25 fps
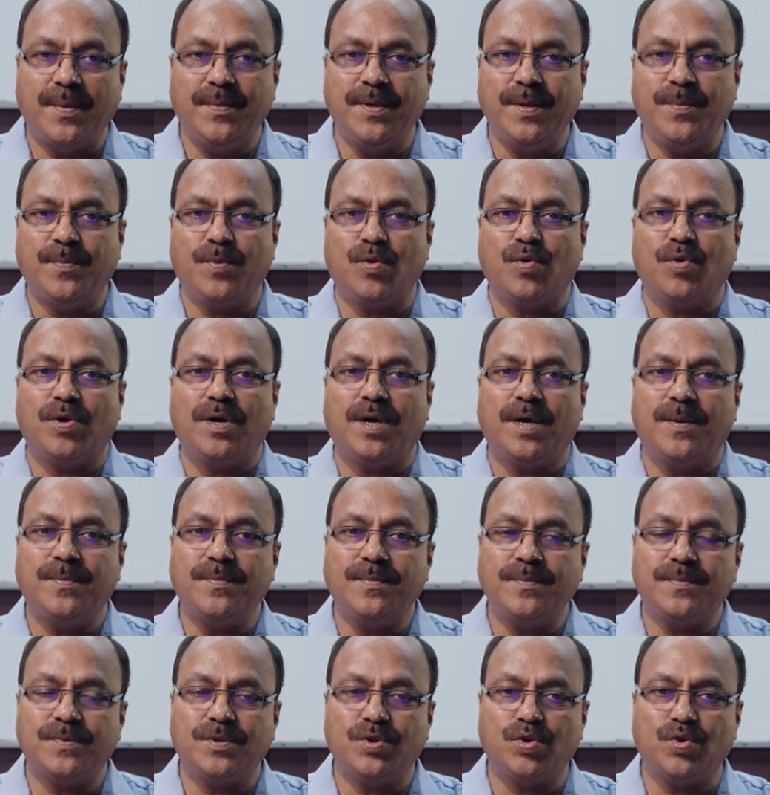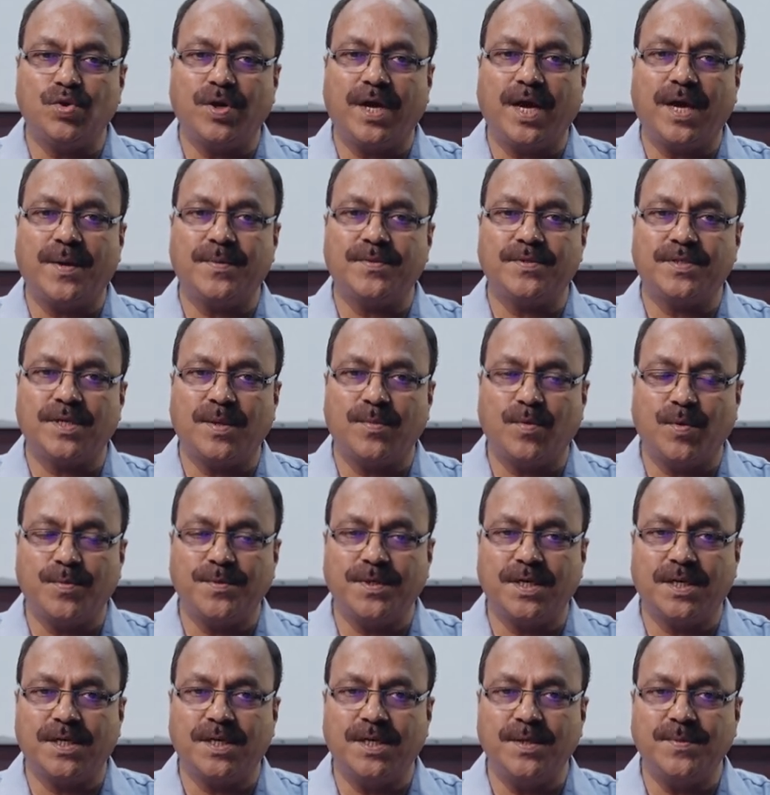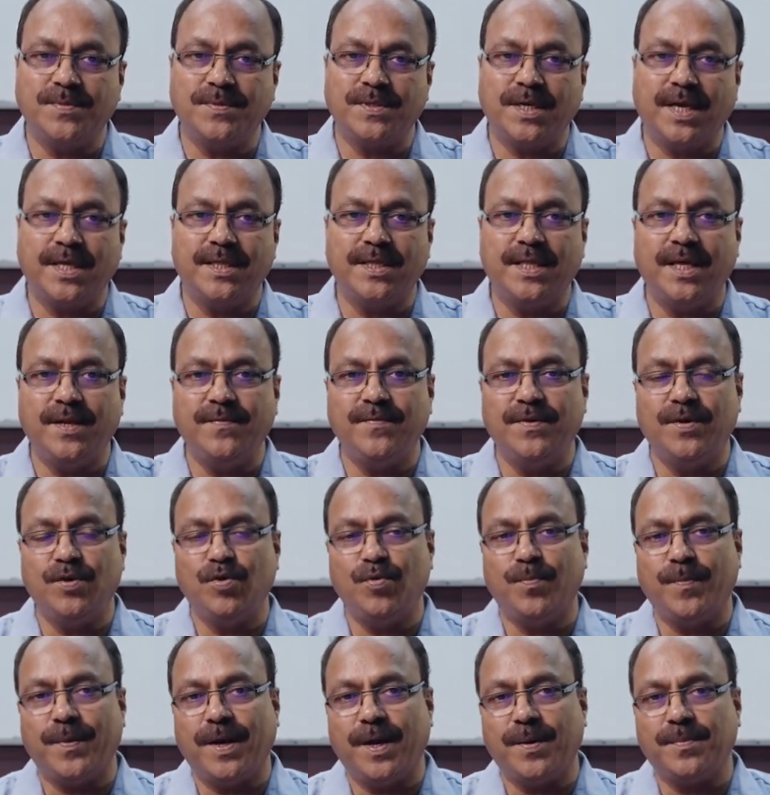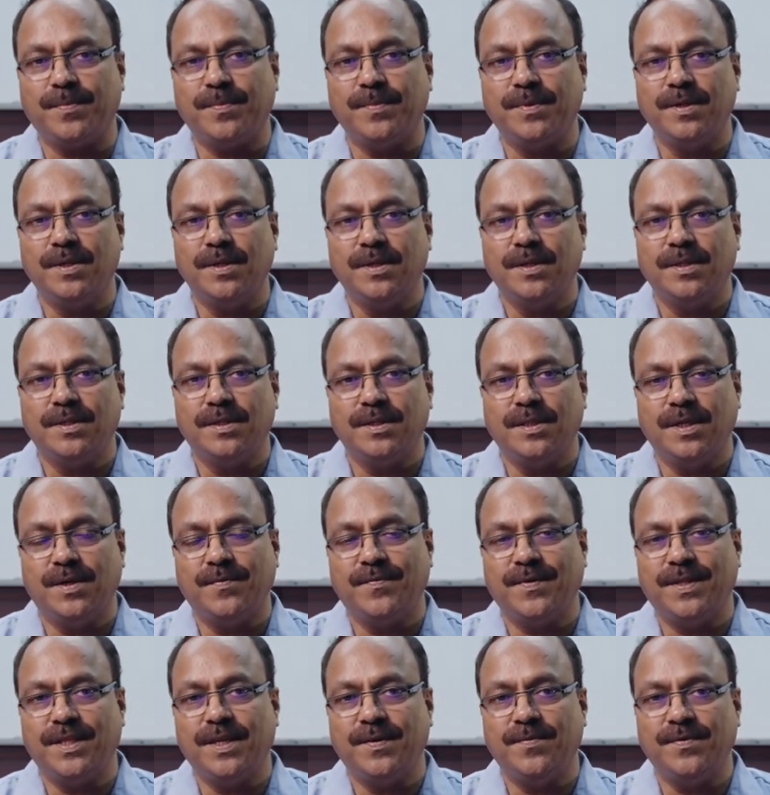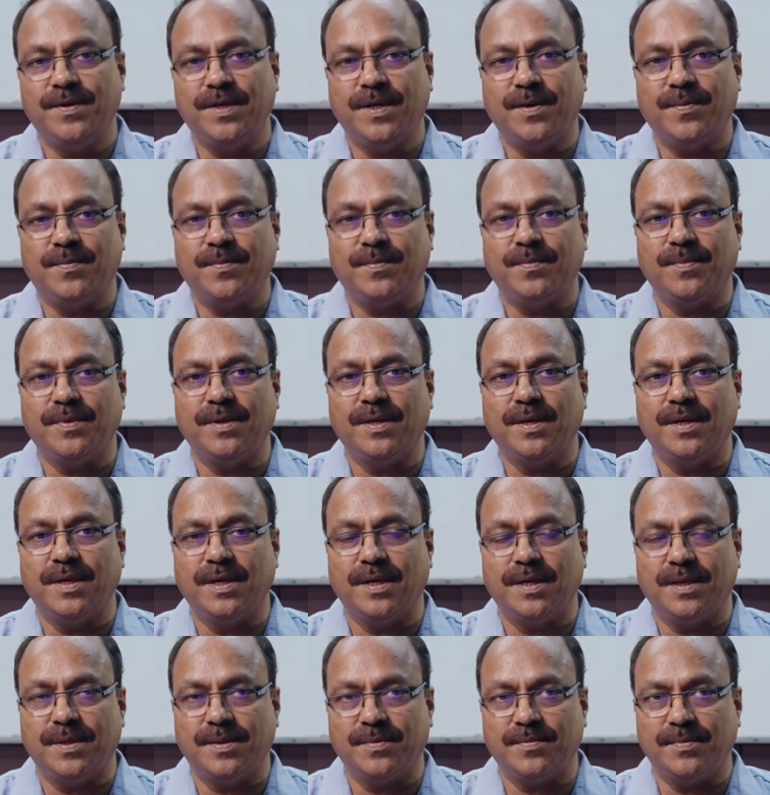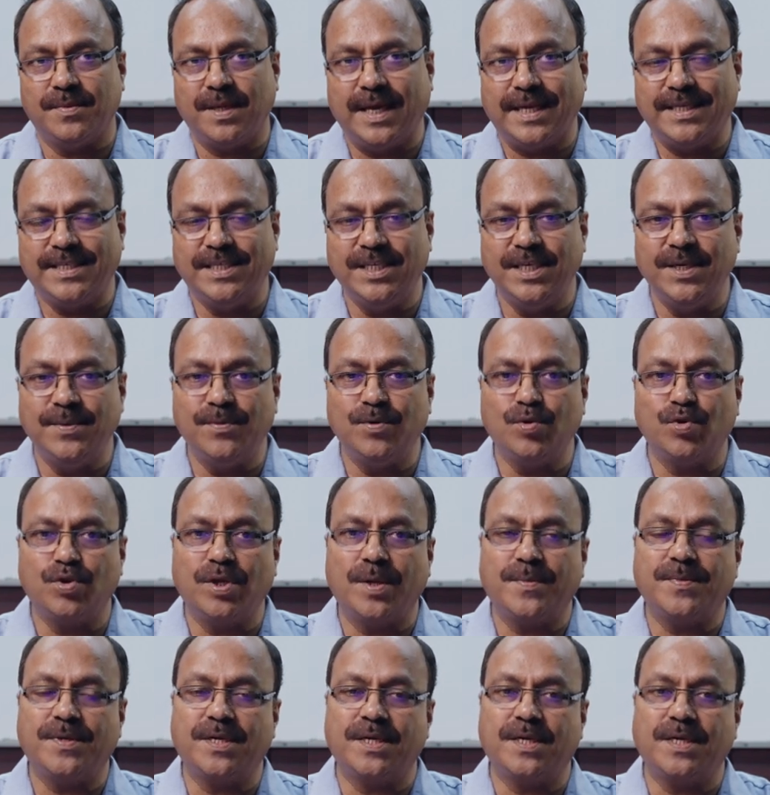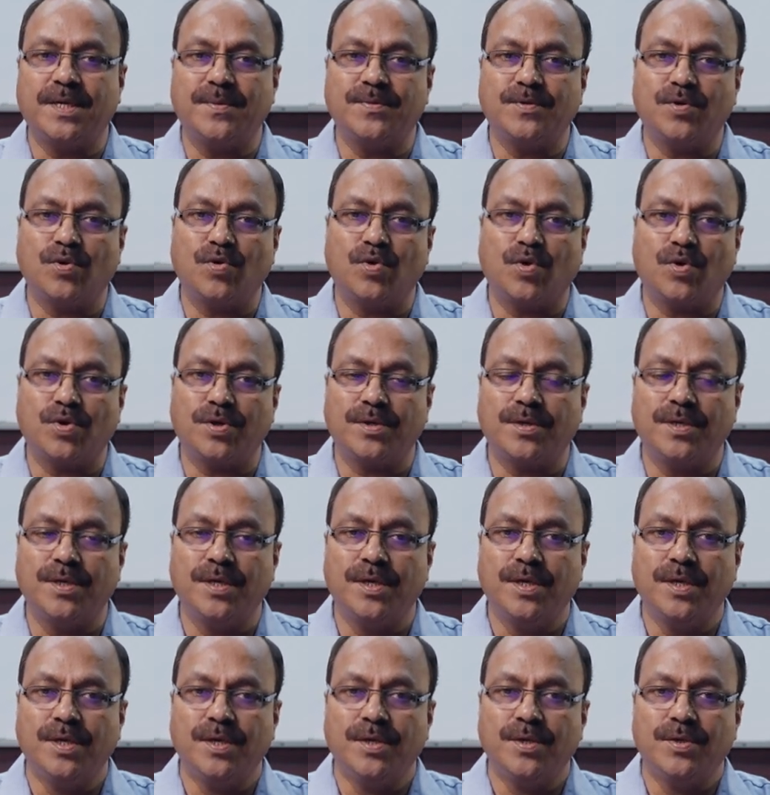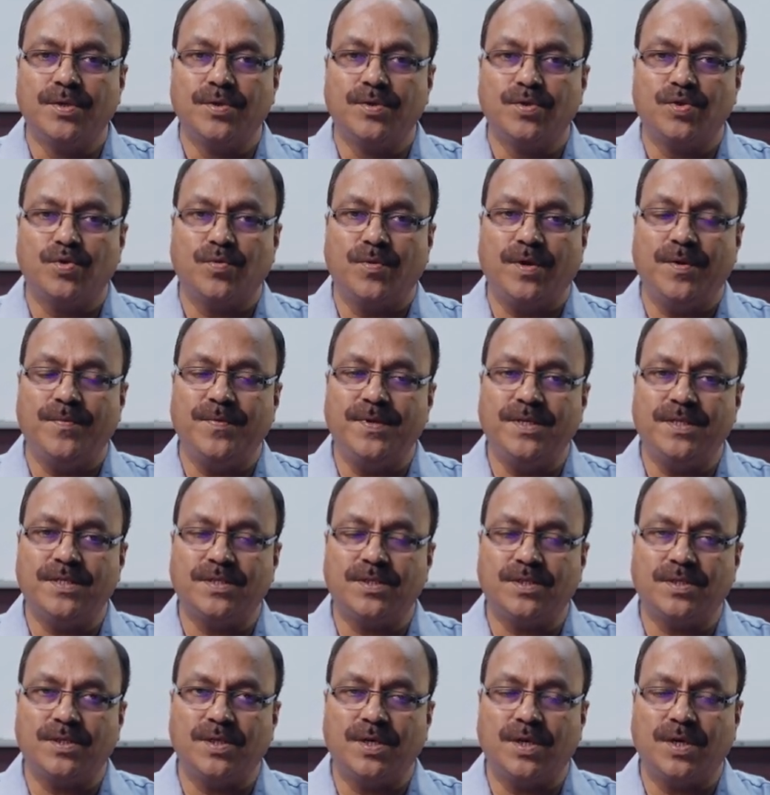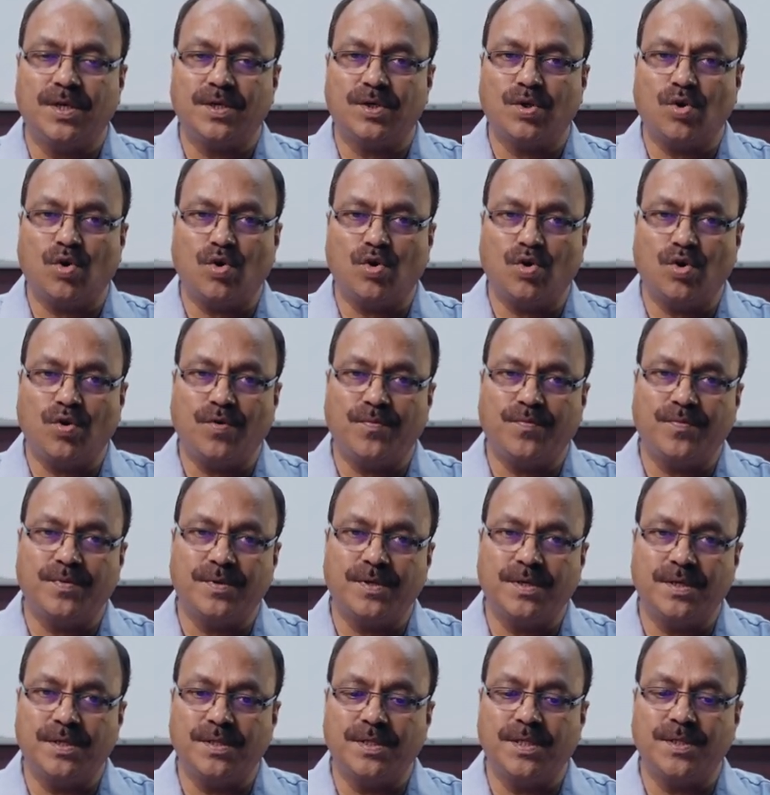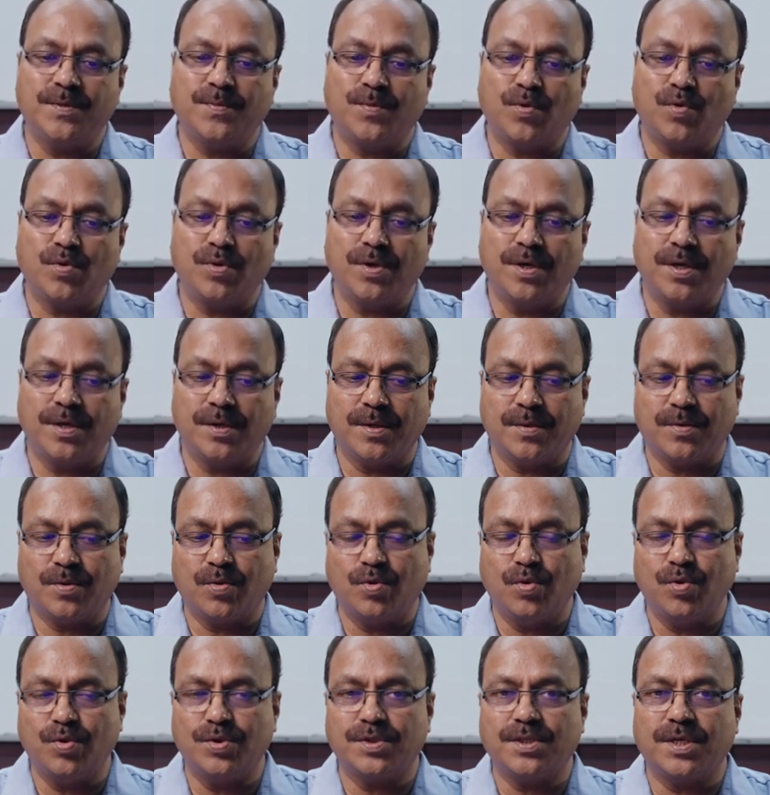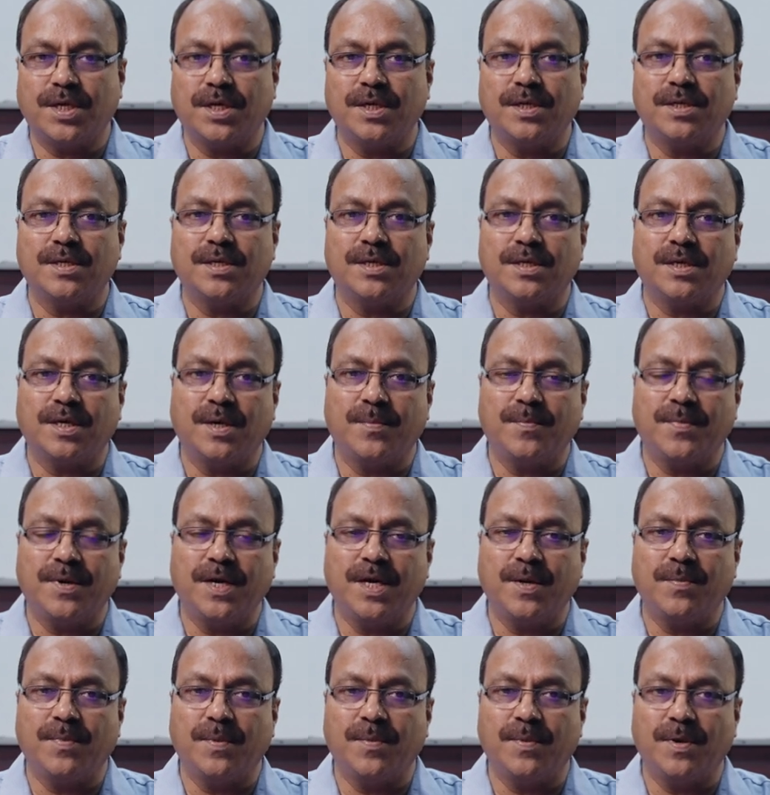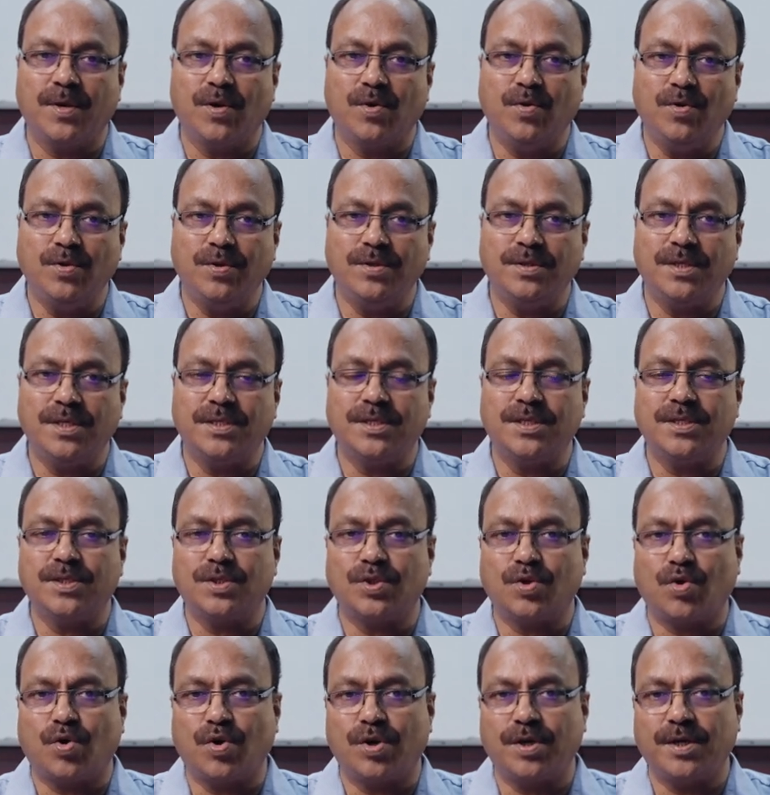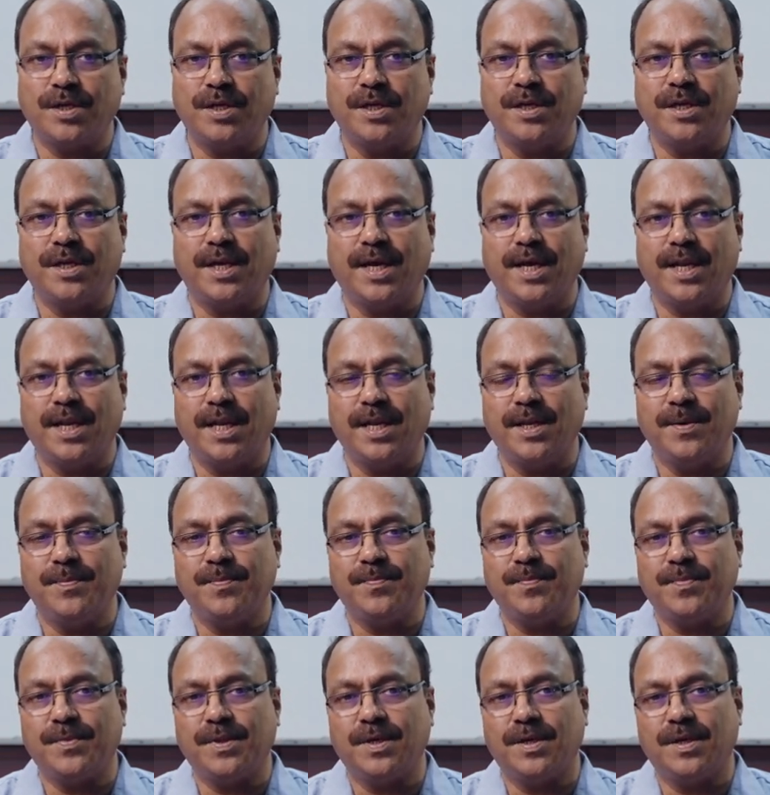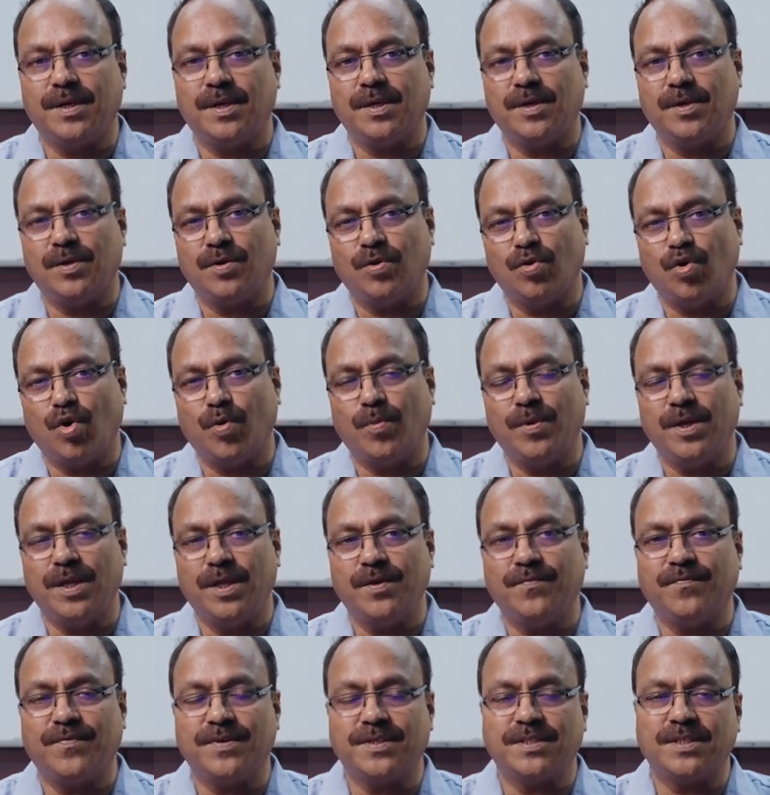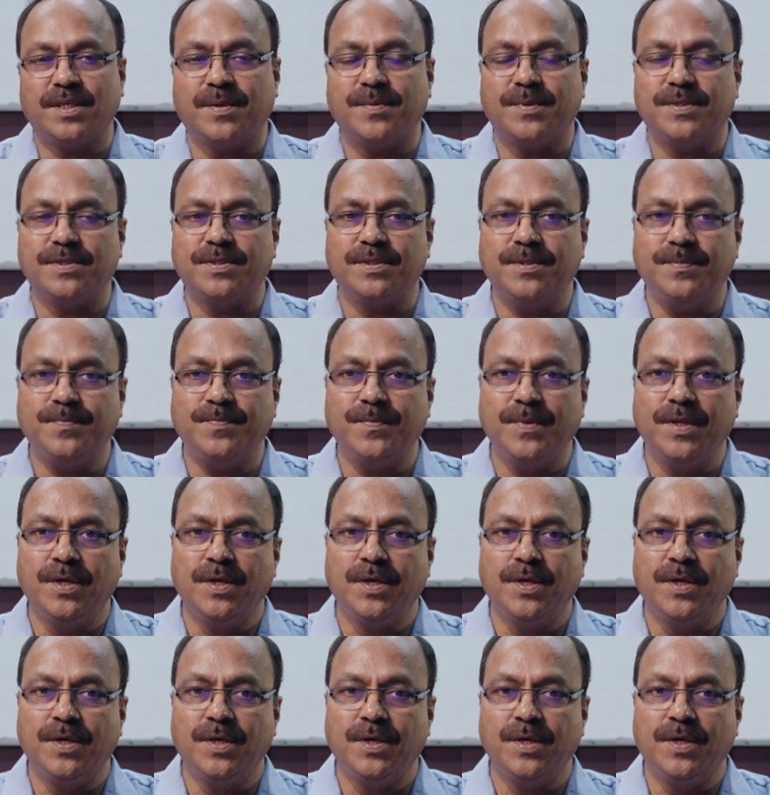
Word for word: every program should have some objectives, and then we have to map that whether we have uh, achieved those objectives or not. So when we uh, talk of uh, this pro uh, course on uh, comparative public law, this is taught in L L M uh, normally in first semester.